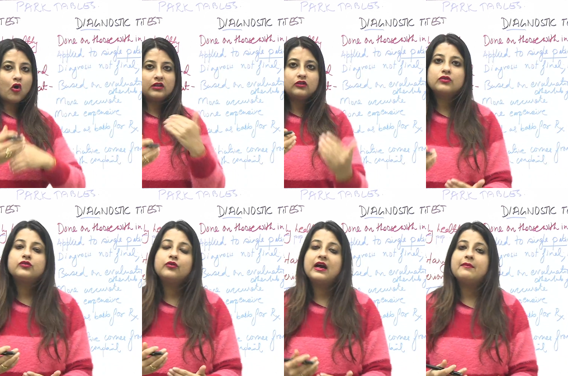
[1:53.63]
all those
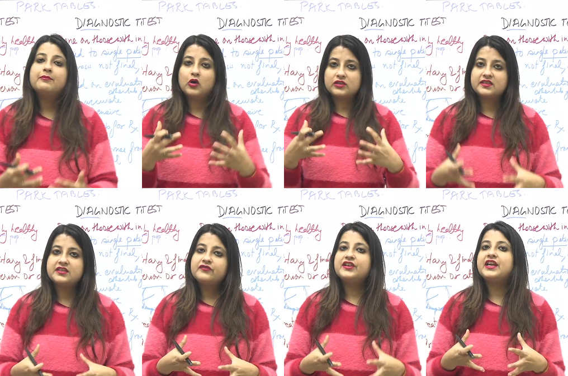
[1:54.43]
who come
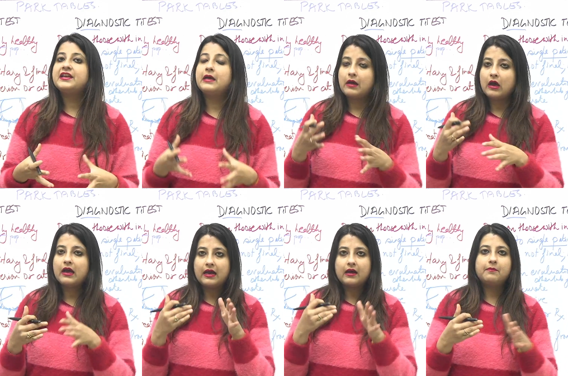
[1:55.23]
positive in an
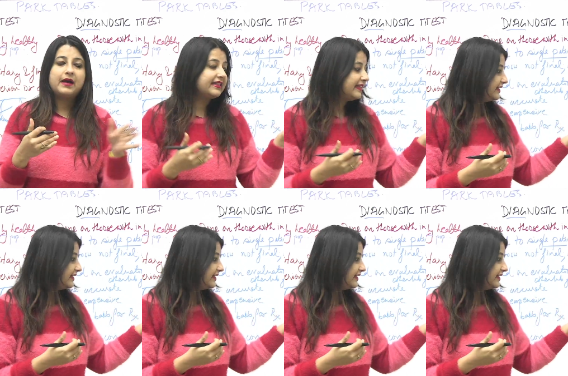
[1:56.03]
by